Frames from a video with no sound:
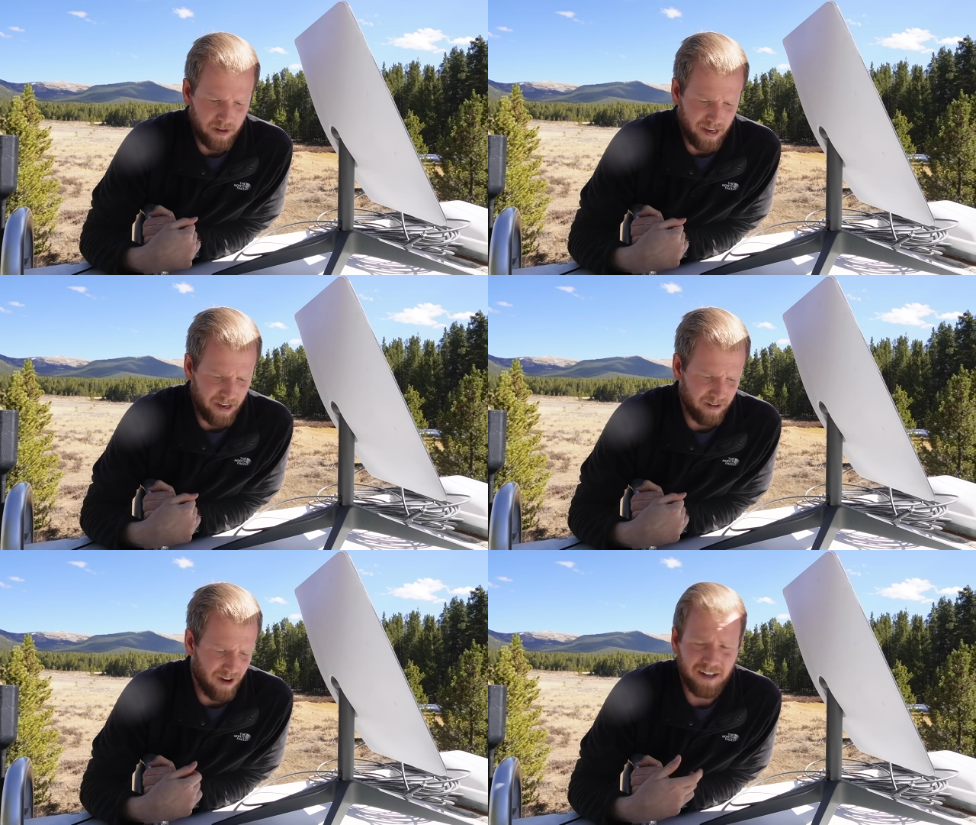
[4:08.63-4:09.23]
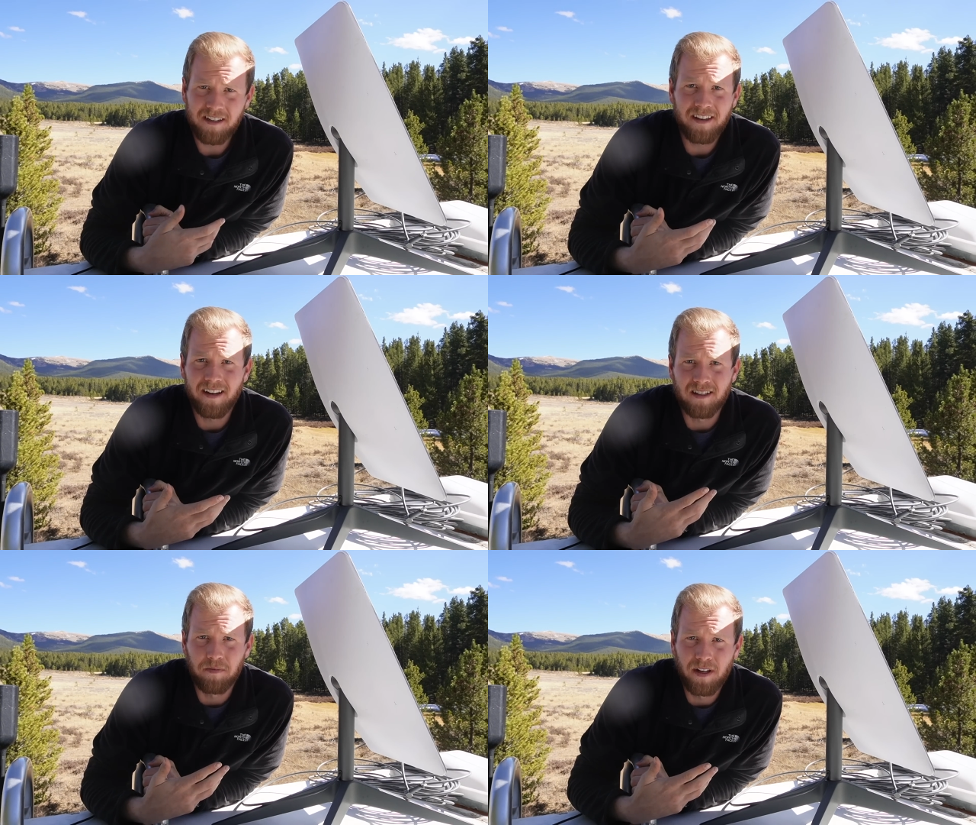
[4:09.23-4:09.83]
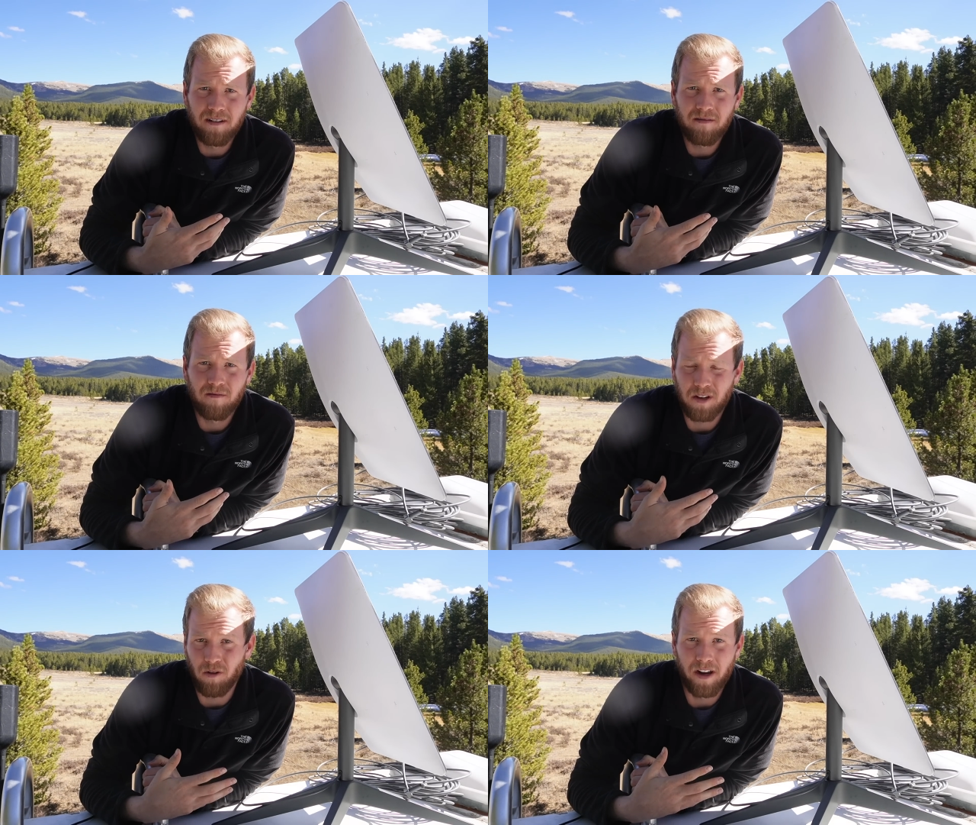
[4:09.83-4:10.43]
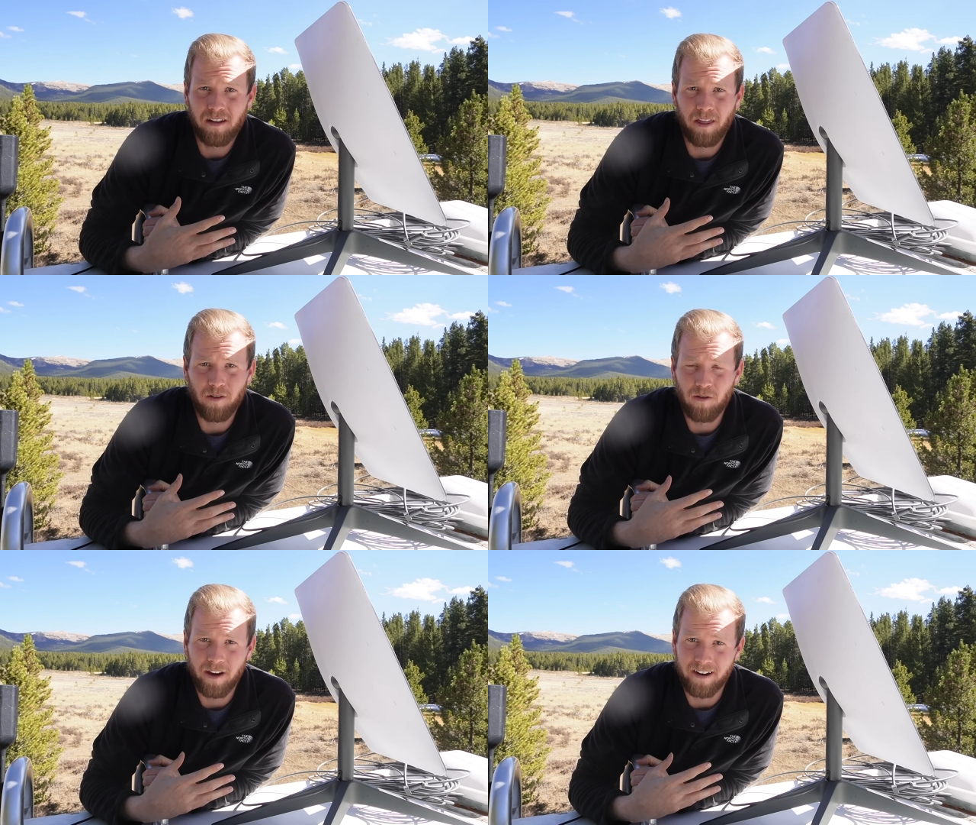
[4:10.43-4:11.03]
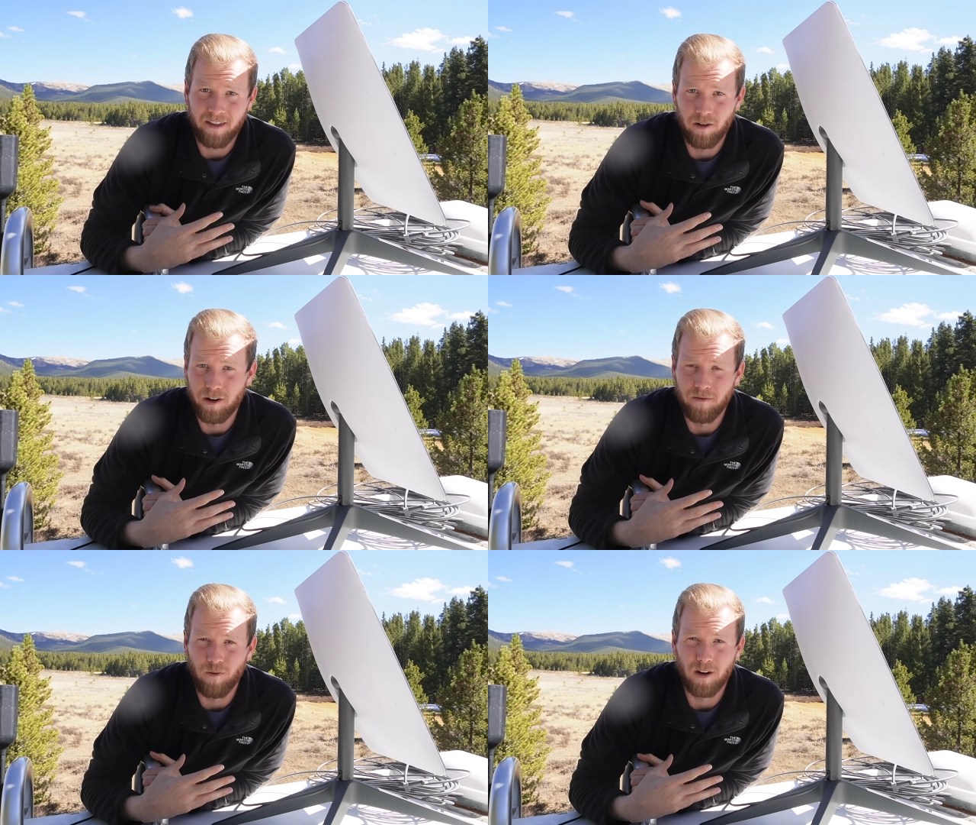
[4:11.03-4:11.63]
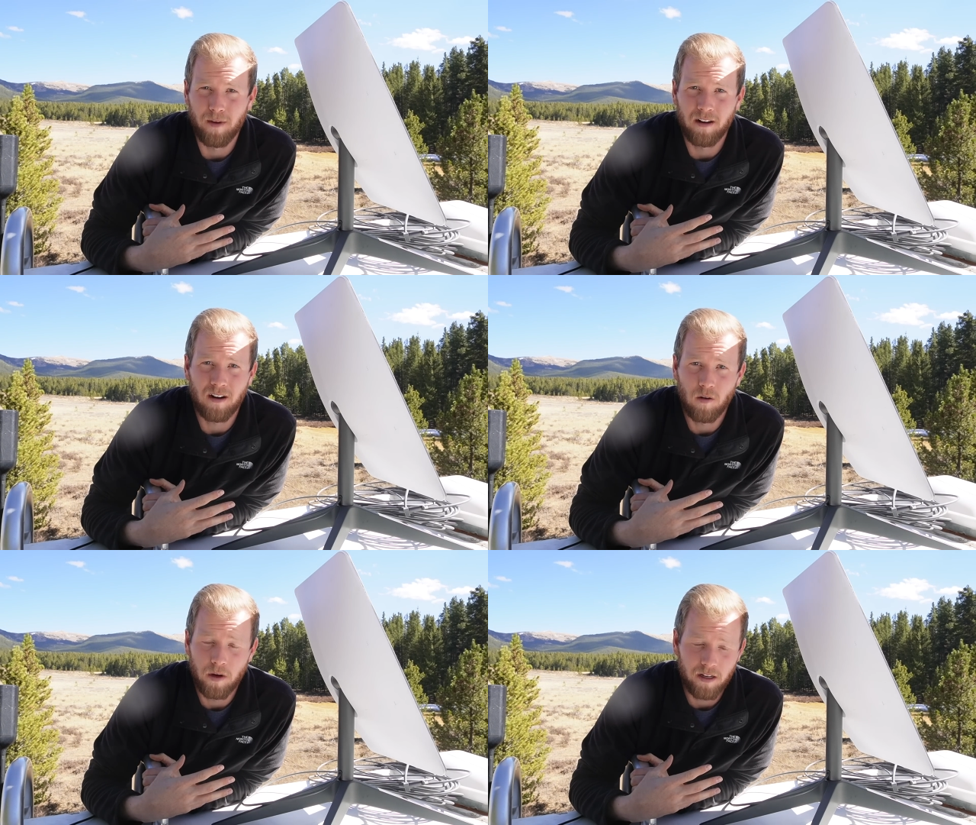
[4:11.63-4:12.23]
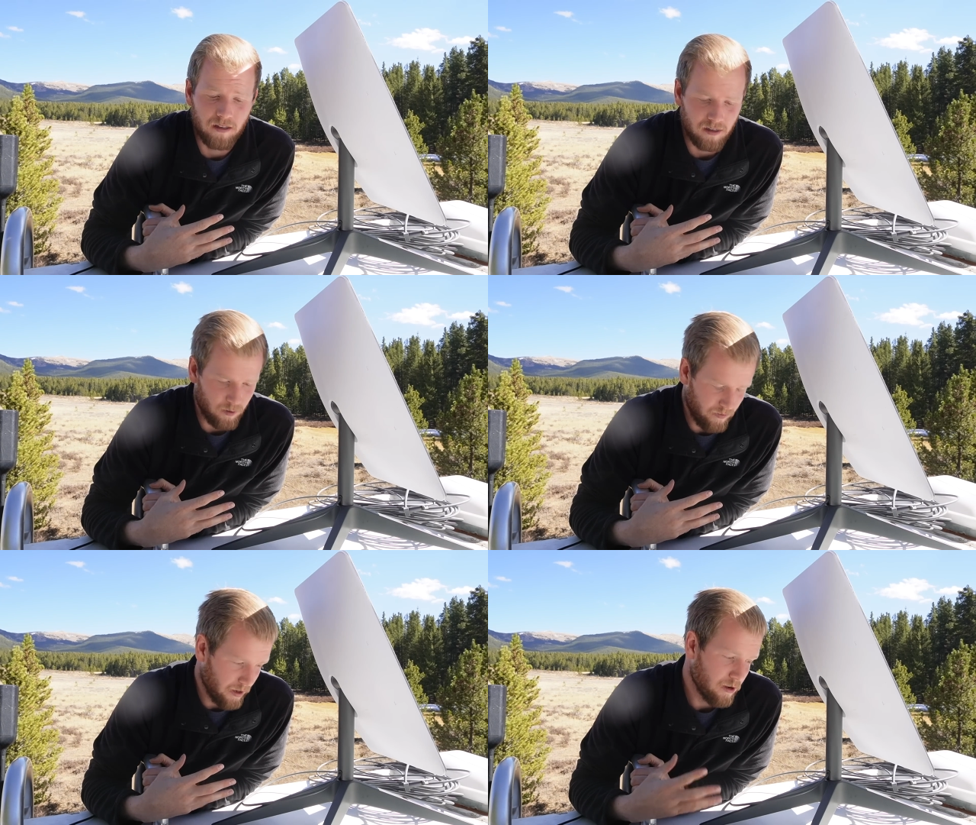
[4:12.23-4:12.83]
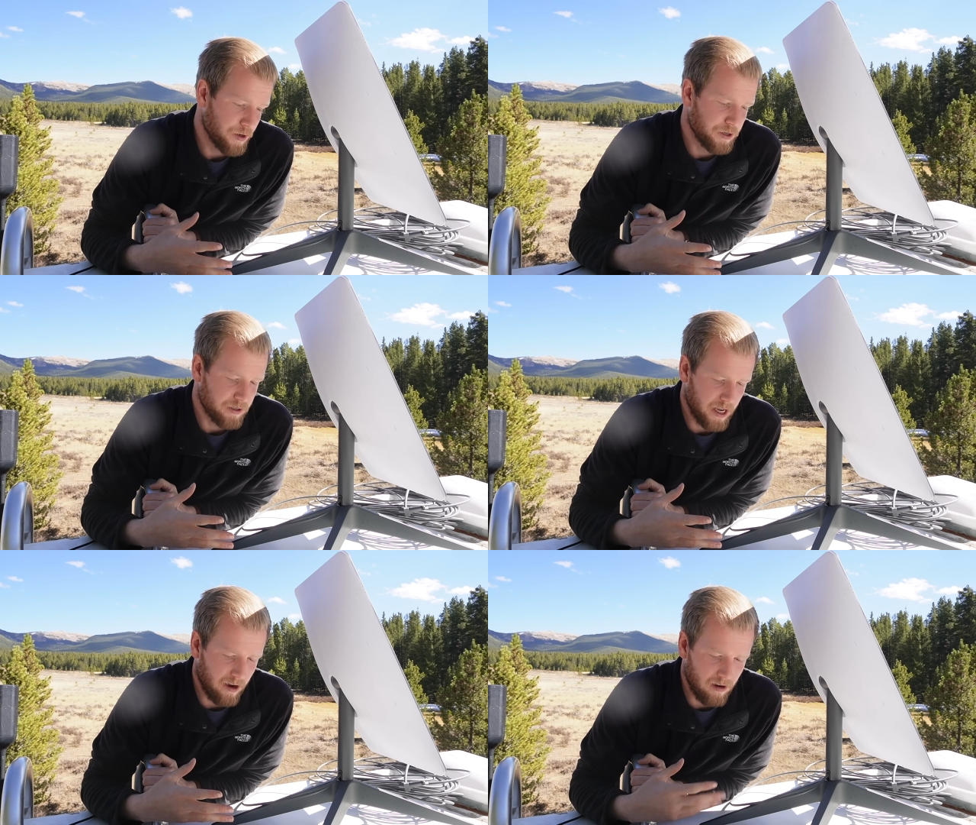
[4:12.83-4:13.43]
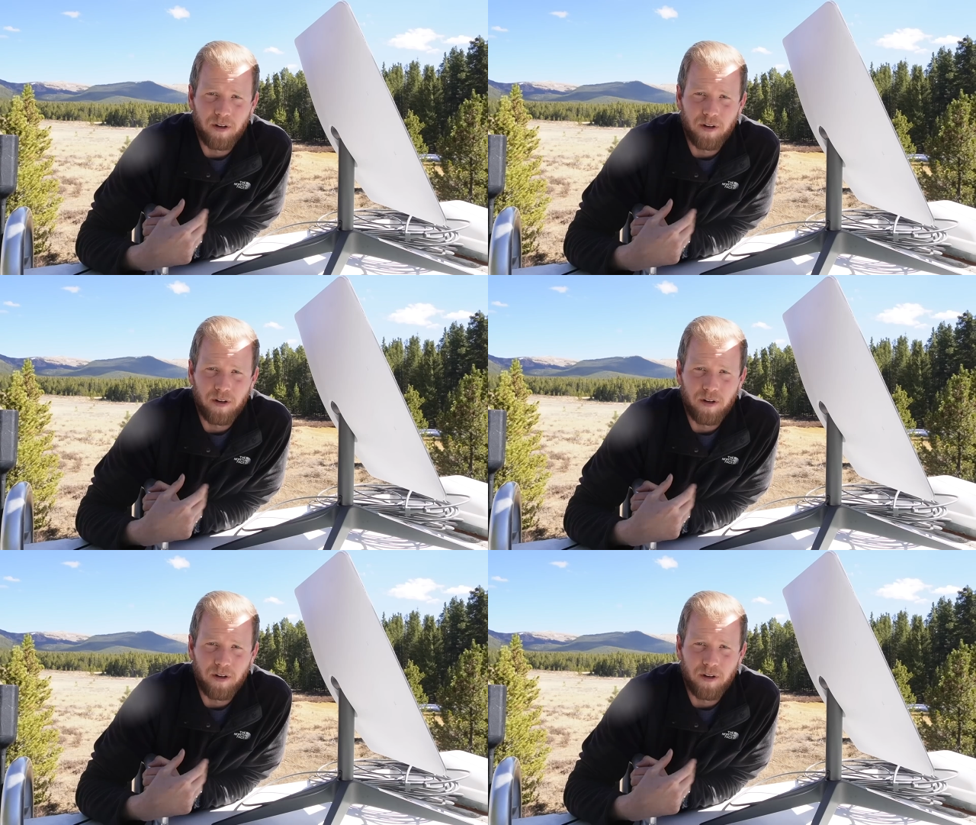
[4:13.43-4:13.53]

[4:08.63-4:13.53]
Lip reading: and honestly it's been great through like 30 or 40 mile an hour winds, so we've had no issues there,